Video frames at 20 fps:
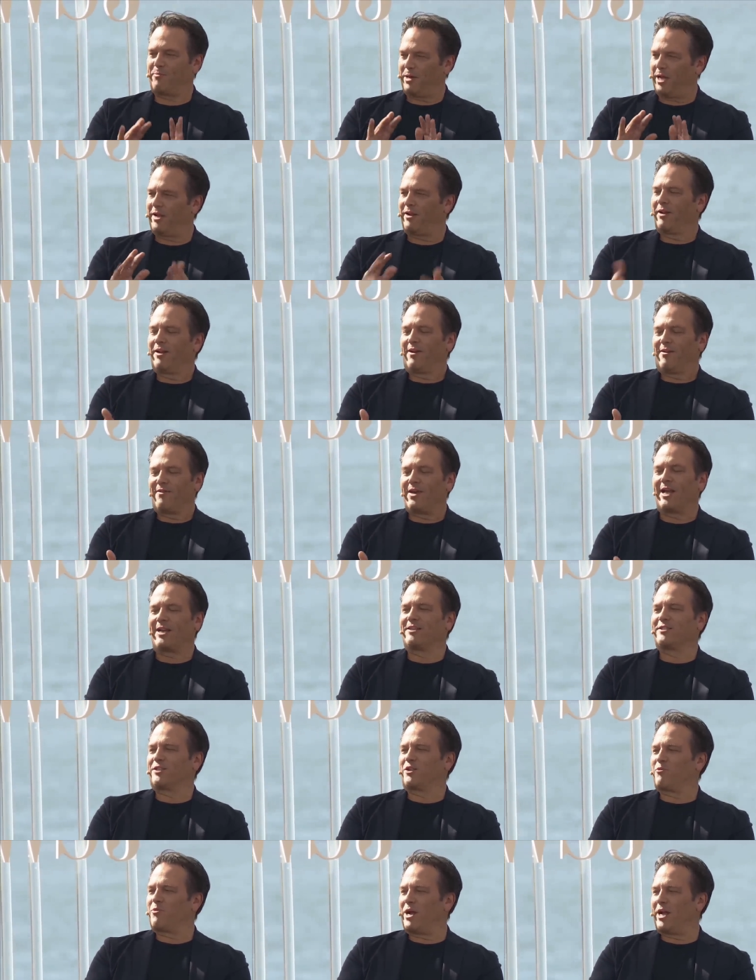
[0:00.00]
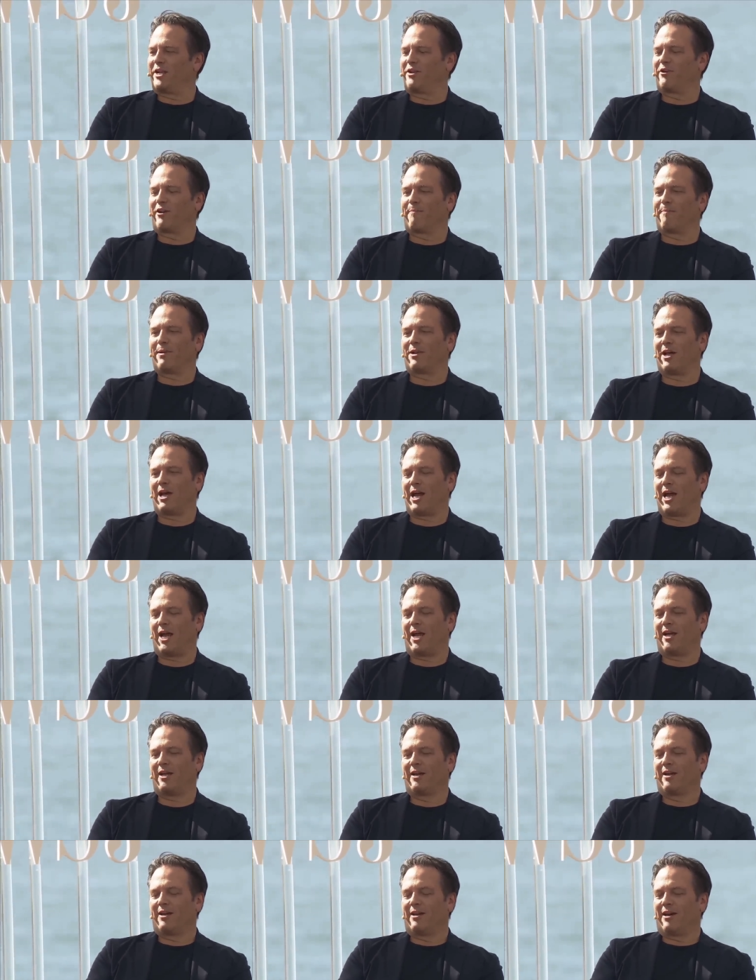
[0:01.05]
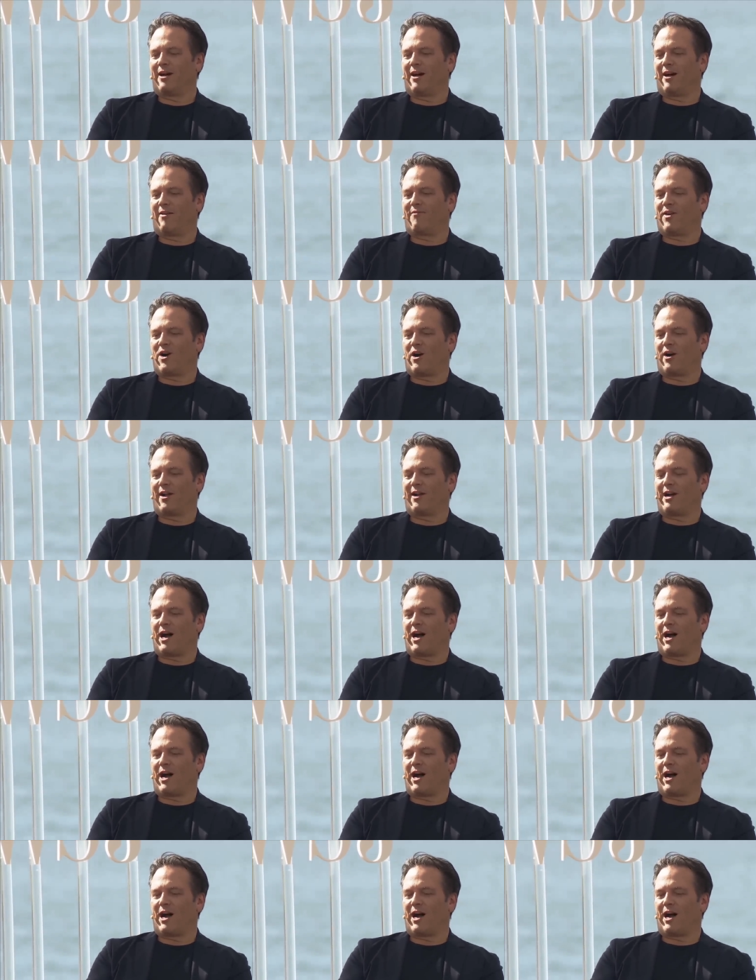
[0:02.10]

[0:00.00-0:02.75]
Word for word: but that is the way you can play um, on